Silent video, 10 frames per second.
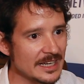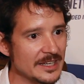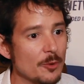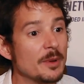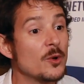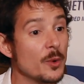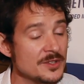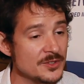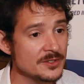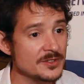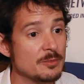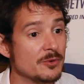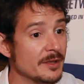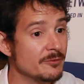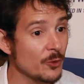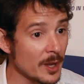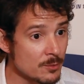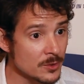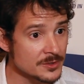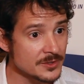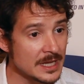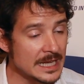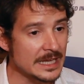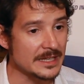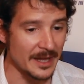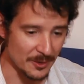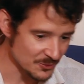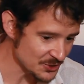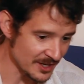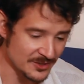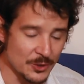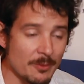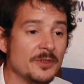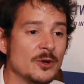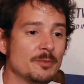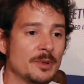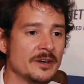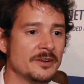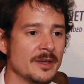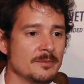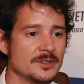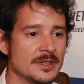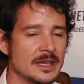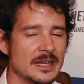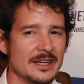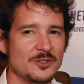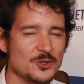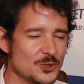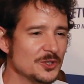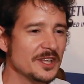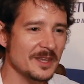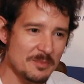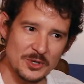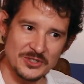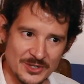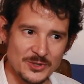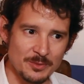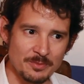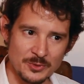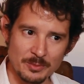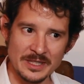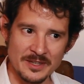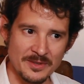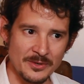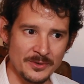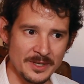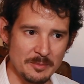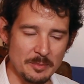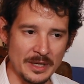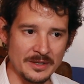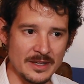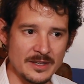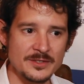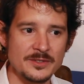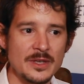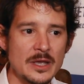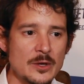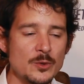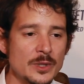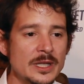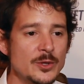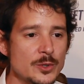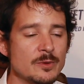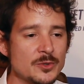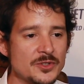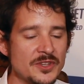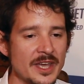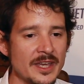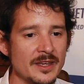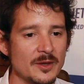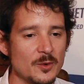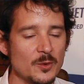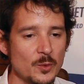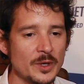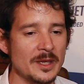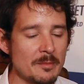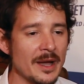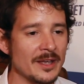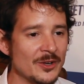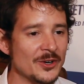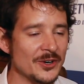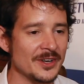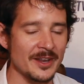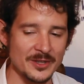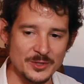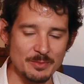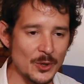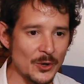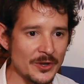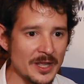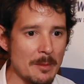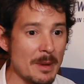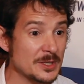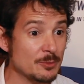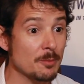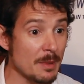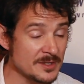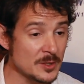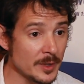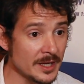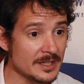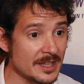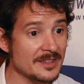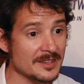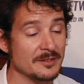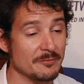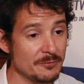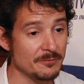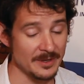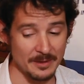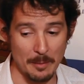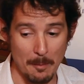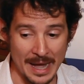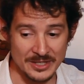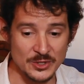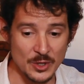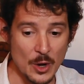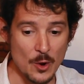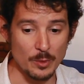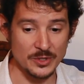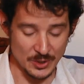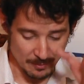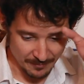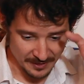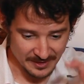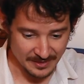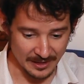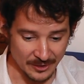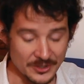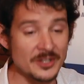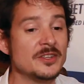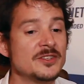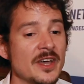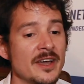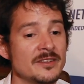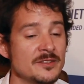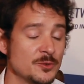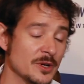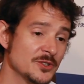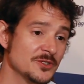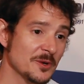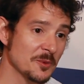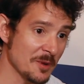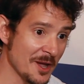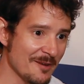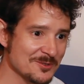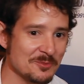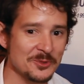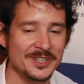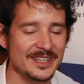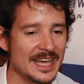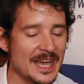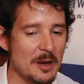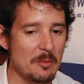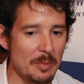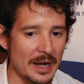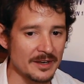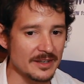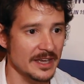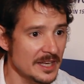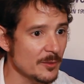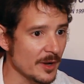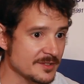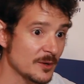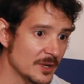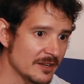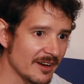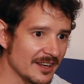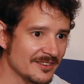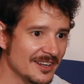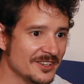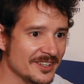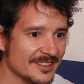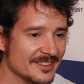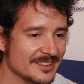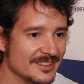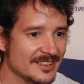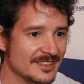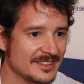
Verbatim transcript: It opens questions, it provides frameworks, it kind of changed some of the old paradigms. not sure that they pretend to, to build a theory, but it's really useful to say we might learn and explore in a much more messy way that doesn't match with some of the de learning design structures that we may have somewhere. Mm. But anyway, it's a really valid learning. Uh,